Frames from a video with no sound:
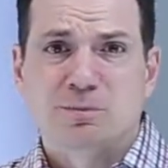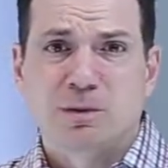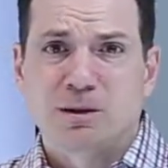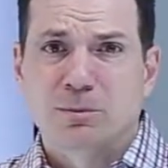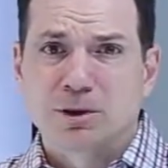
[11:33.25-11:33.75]

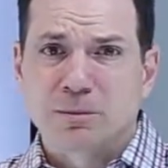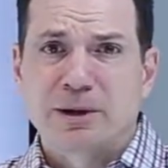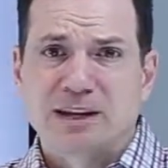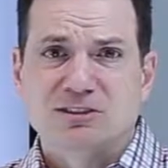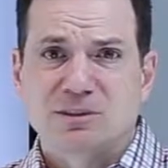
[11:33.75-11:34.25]
but I'm pretty
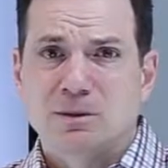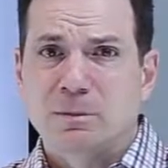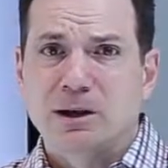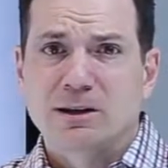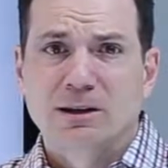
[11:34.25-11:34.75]
passionate
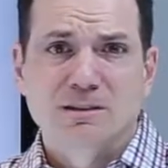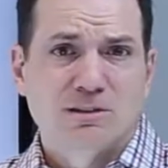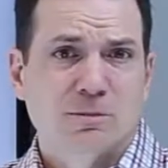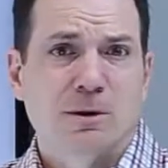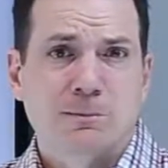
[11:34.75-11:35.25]
about it as a
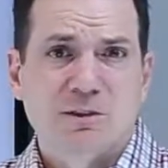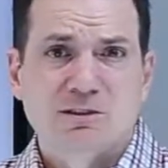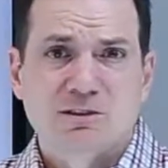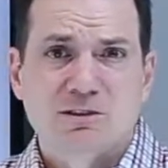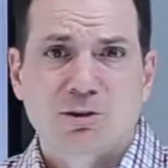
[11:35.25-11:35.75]
small
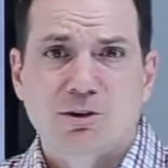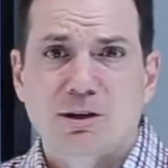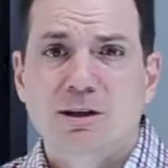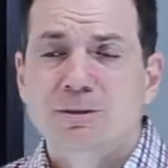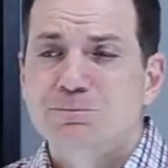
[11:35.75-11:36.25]
business owner